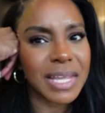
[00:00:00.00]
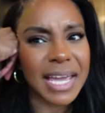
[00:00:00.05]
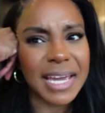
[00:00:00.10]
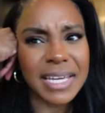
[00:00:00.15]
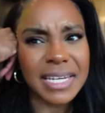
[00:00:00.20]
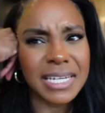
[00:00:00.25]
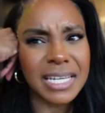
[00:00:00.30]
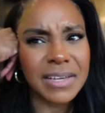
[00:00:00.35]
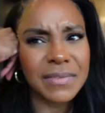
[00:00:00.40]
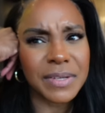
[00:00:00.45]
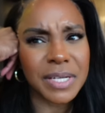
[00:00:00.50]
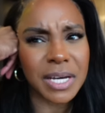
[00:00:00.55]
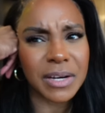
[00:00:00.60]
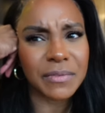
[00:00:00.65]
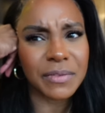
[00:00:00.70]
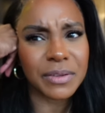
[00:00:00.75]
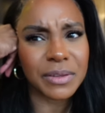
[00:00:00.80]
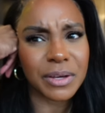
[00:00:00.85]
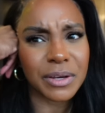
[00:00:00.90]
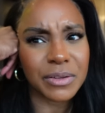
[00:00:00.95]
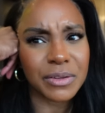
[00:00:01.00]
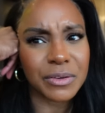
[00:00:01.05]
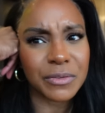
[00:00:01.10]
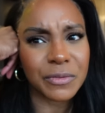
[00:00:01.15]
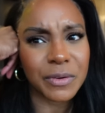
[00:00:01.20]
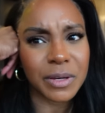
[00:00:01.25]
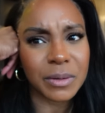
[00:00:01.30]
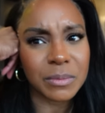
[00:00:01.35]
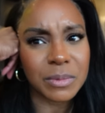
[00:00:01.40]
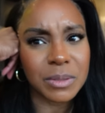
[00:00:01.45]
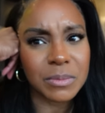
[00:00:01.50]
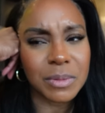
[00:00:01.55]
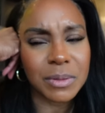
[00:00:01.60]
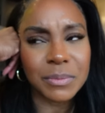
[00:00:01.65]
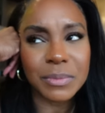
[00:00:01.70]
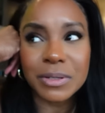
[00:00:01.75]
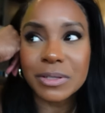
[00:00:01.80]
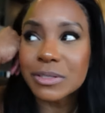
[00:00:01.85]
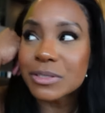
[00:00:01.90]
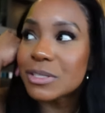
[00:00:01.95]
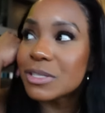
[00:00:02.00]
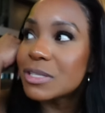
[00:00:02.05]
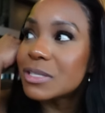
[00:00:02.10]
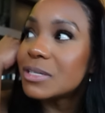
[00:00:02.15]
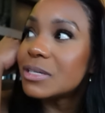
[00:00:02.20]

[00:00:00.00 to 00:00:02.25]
and even other, other family members